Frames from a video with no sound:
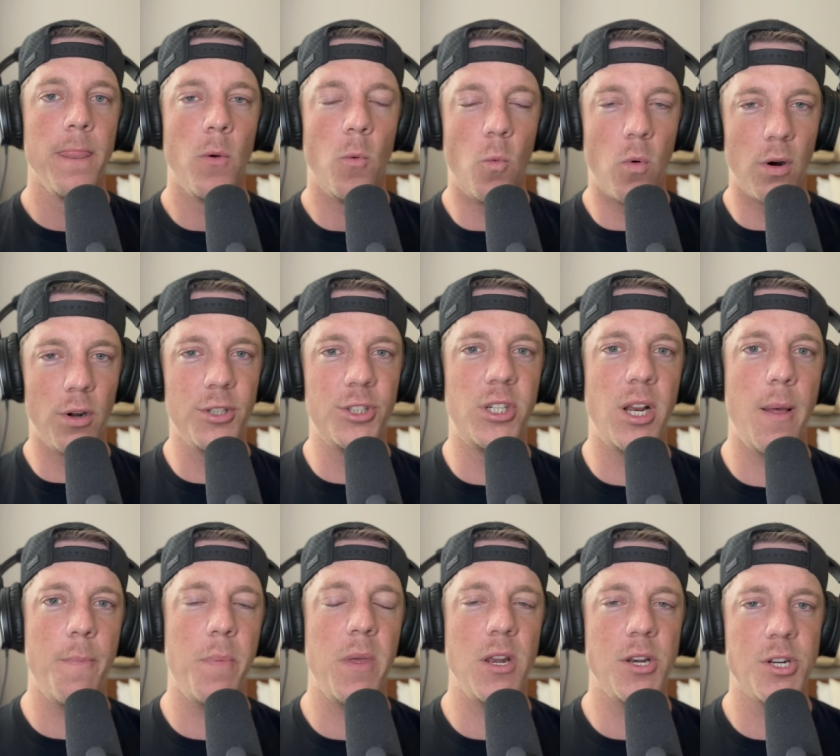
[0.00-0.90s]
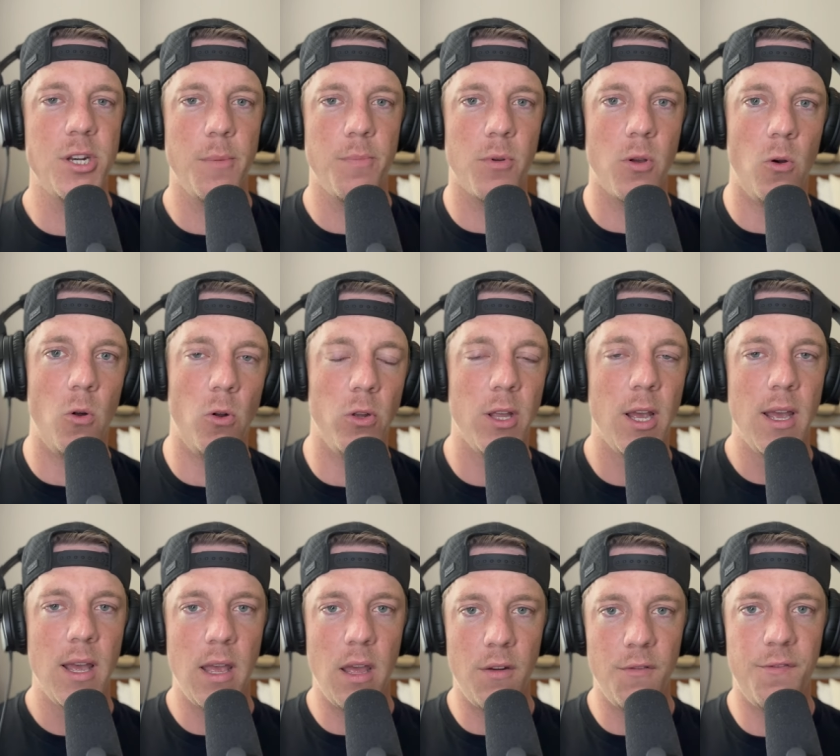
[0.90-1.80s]
world championship gold
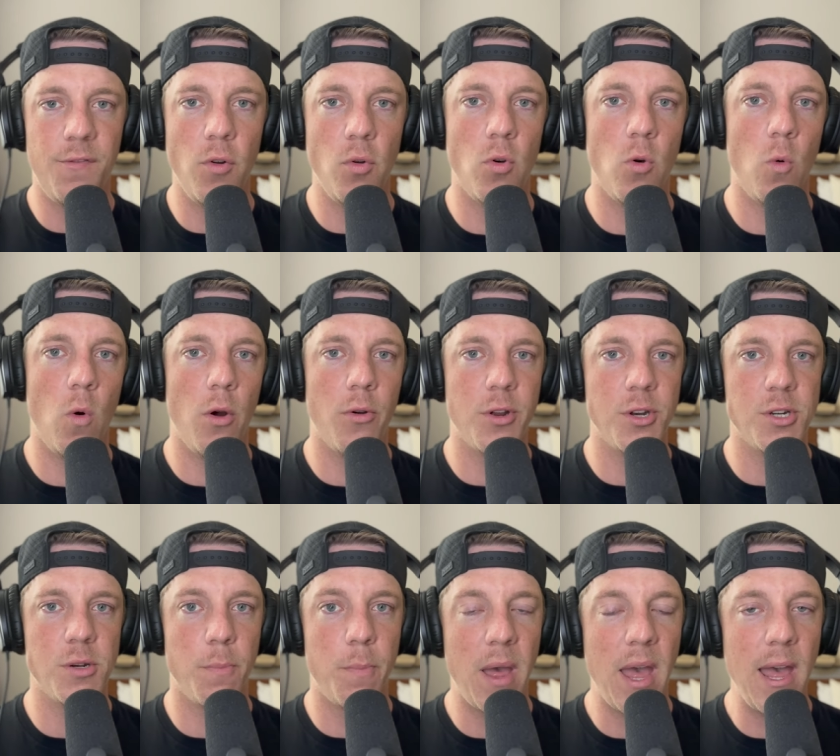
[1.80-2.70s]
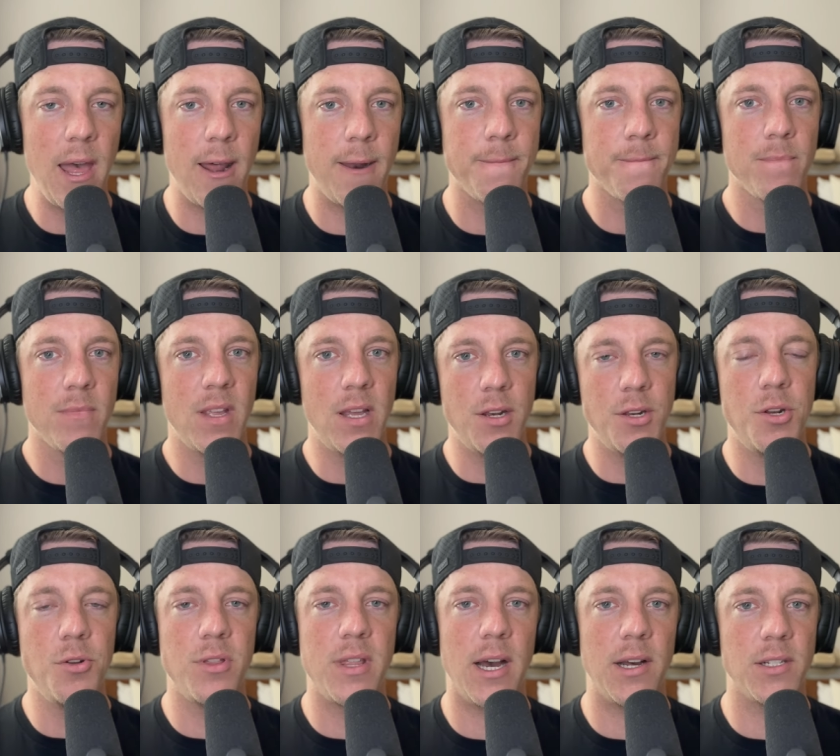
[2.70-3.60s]
in Fukuoka, Japan in
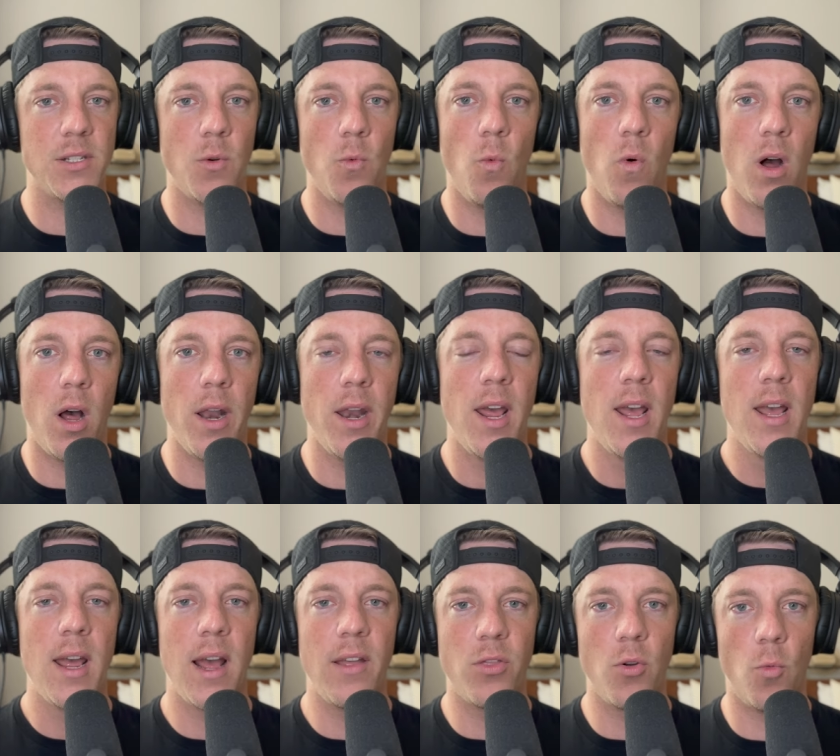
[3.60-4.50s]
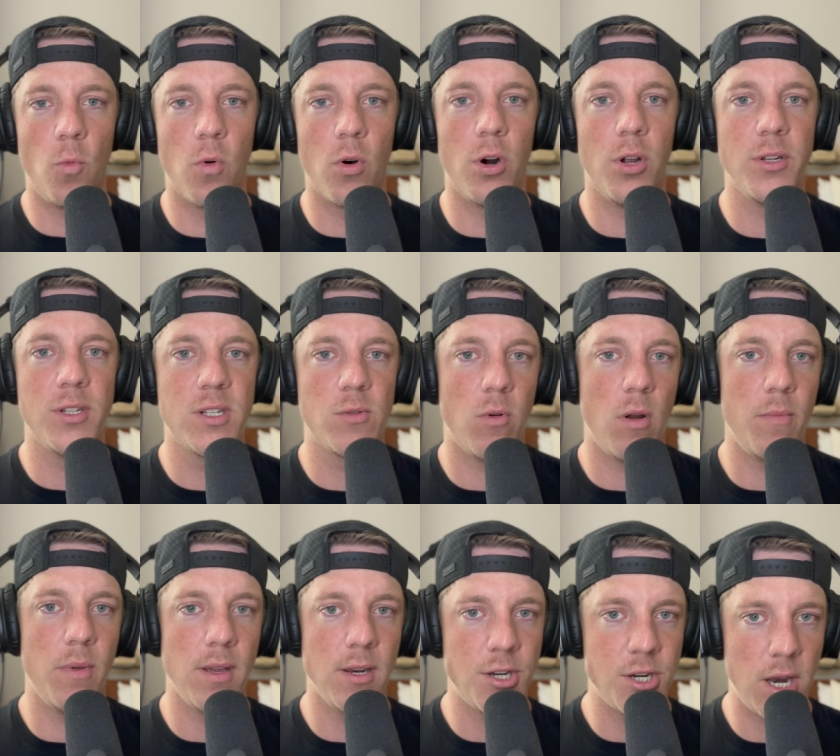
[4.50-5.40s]
2001 at the World
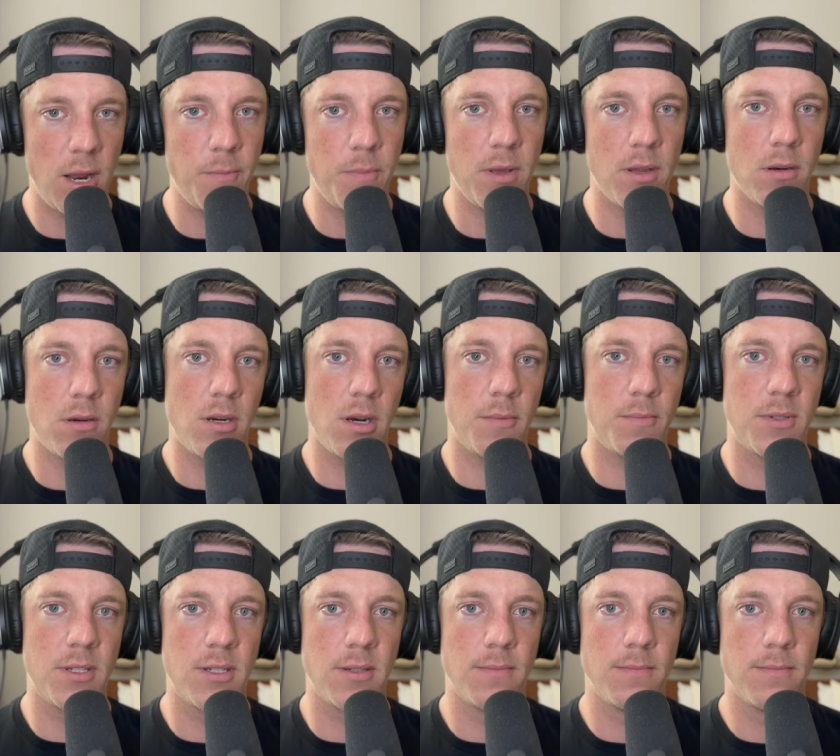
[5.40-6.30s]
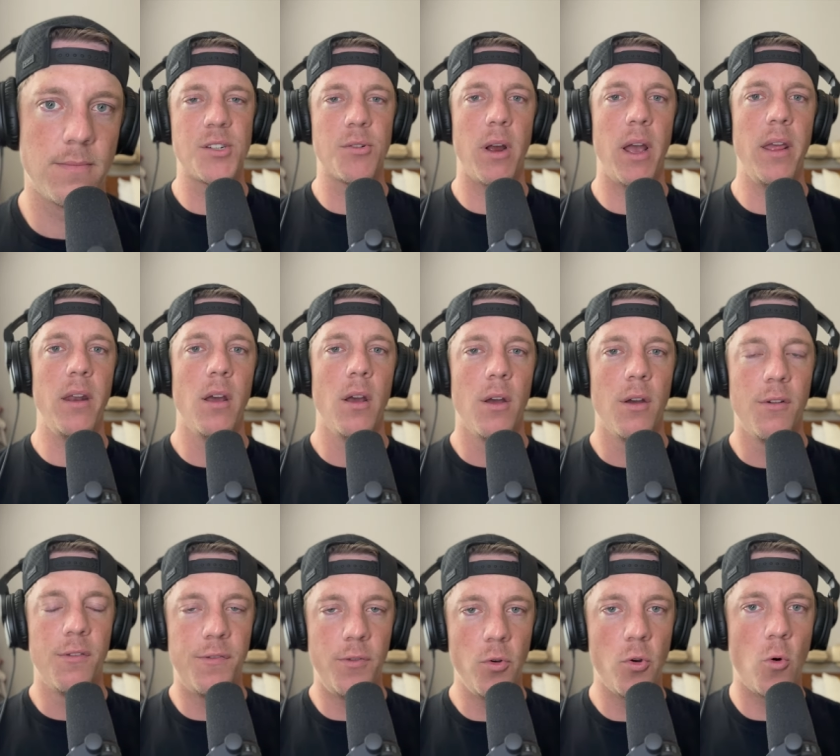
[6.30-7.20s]
Swimming Championships. That's right.
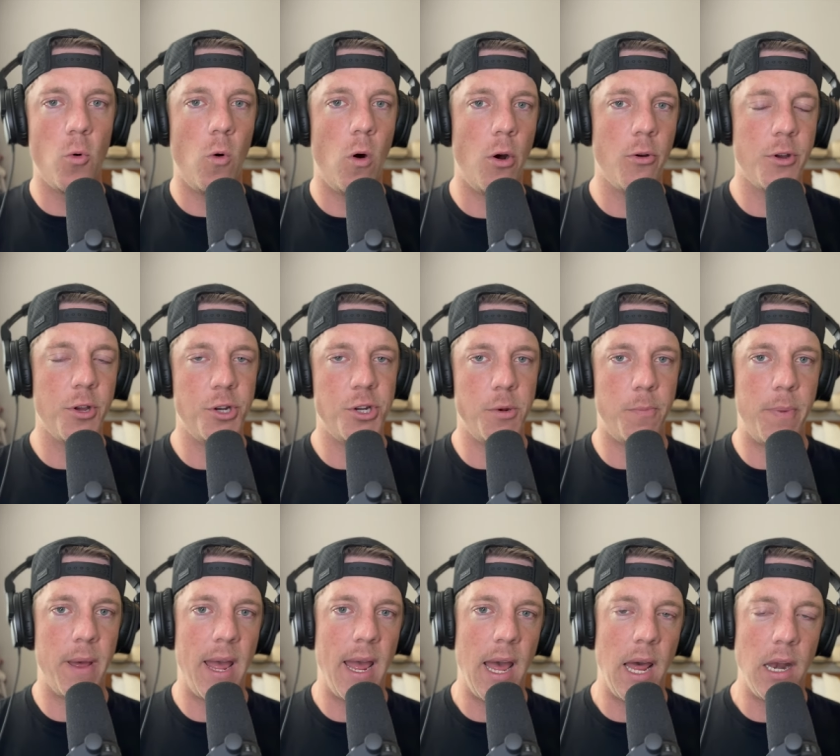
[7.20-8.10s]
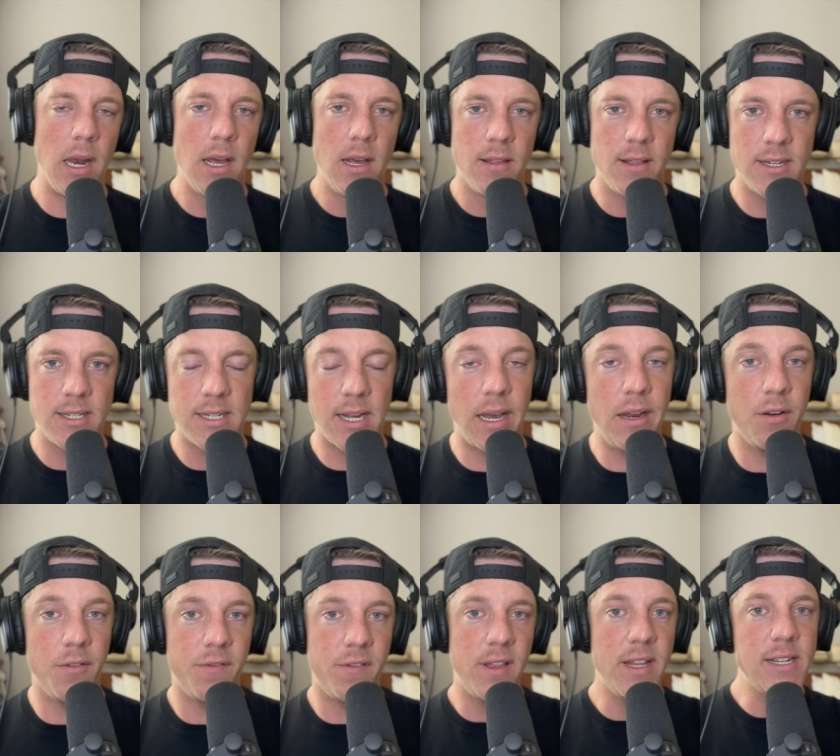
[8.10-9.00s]
Fukuoka, Japan, the site
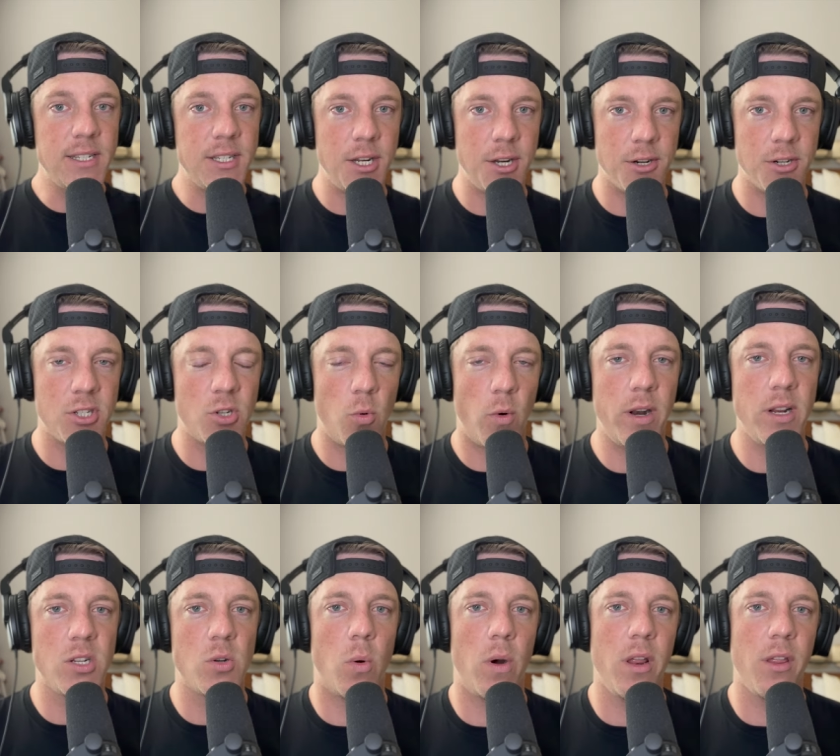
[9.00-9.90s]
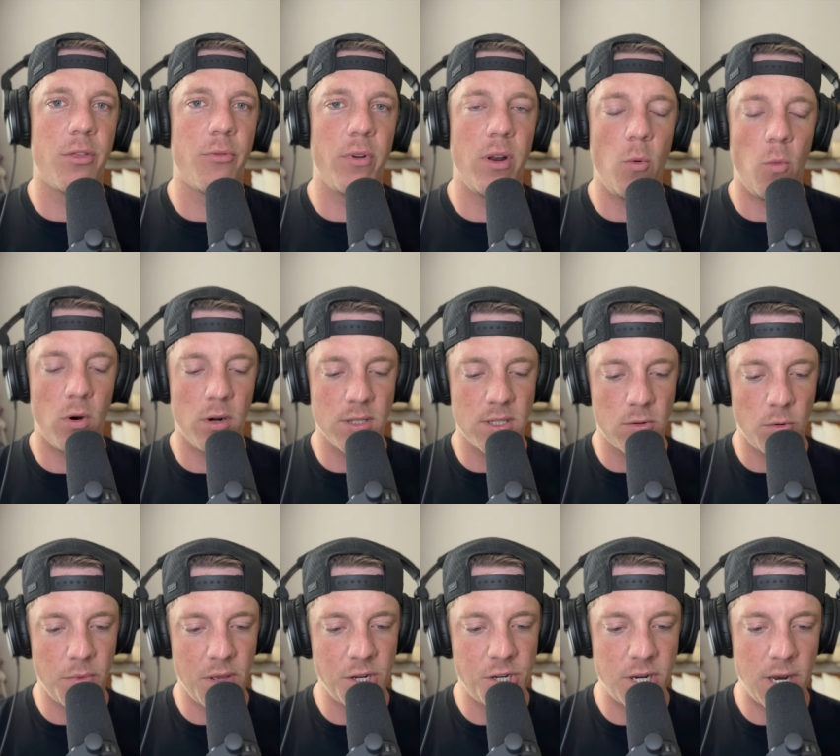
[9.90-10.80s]
of this year's 2023 World
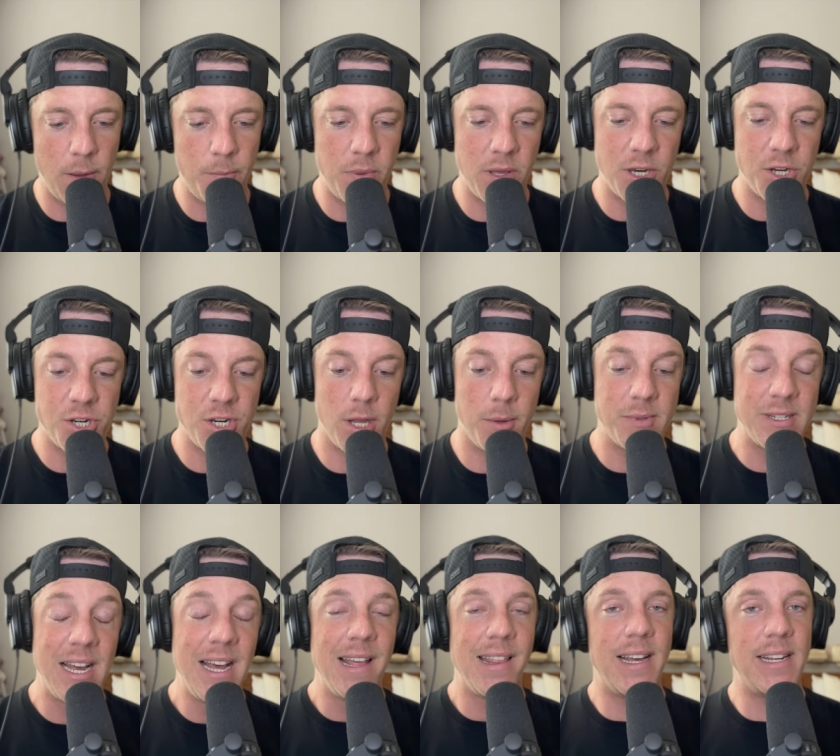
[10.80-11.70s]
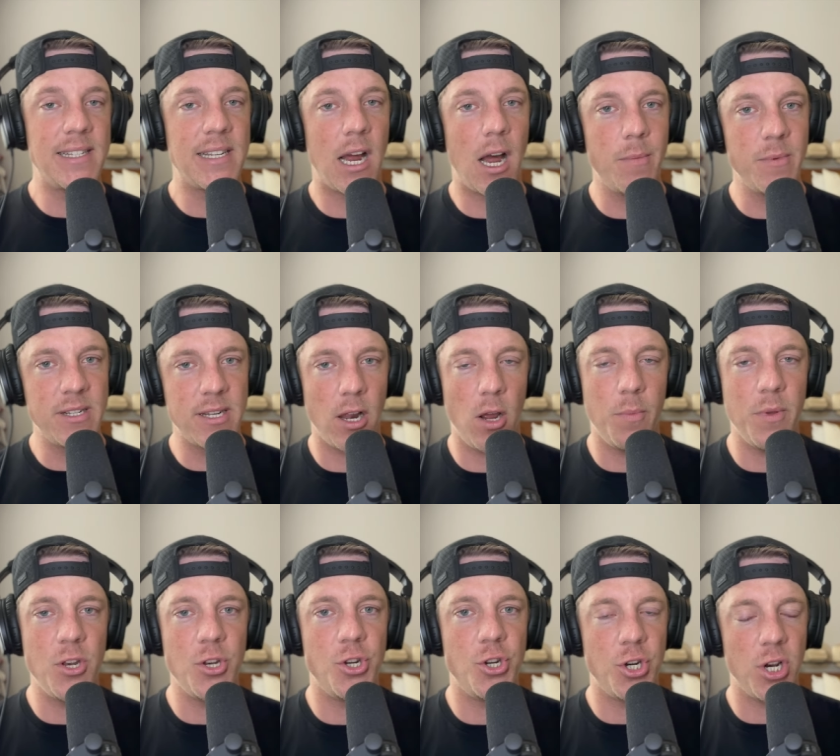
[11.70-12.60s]
Swimming Championships that Thomas
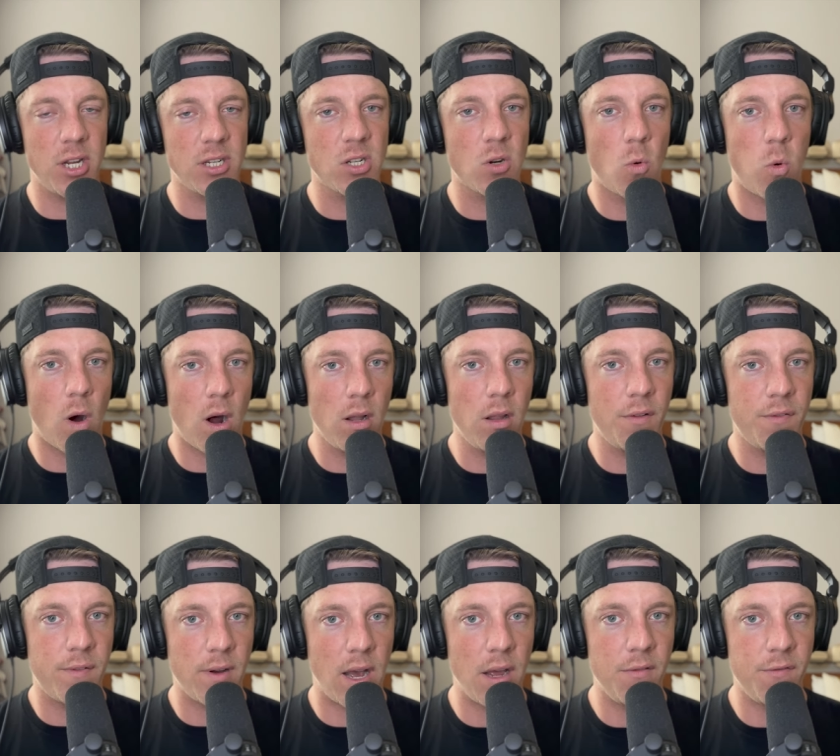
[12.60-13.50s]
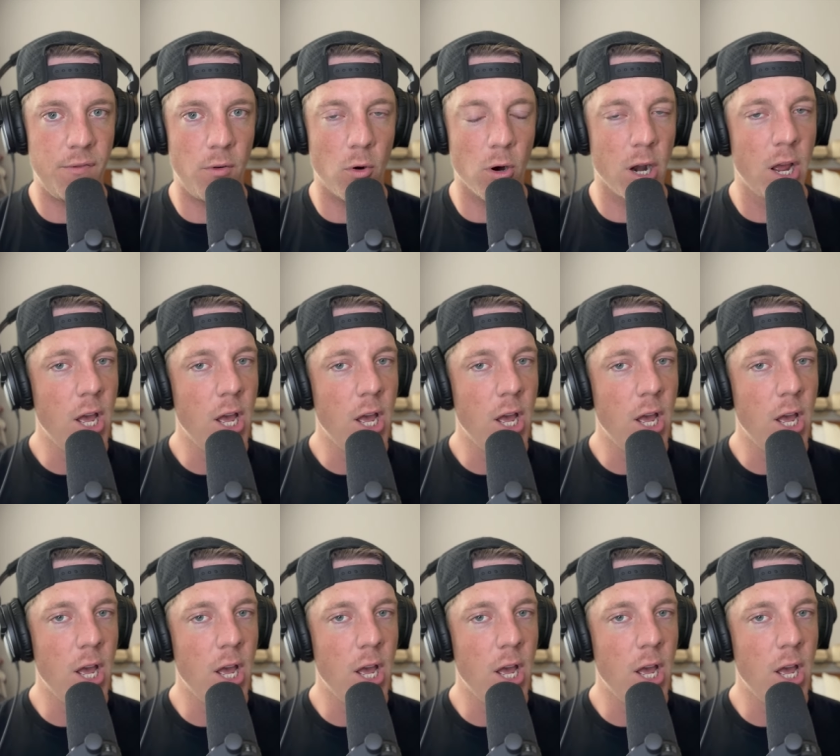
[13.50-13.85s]
Heilman just qualified for,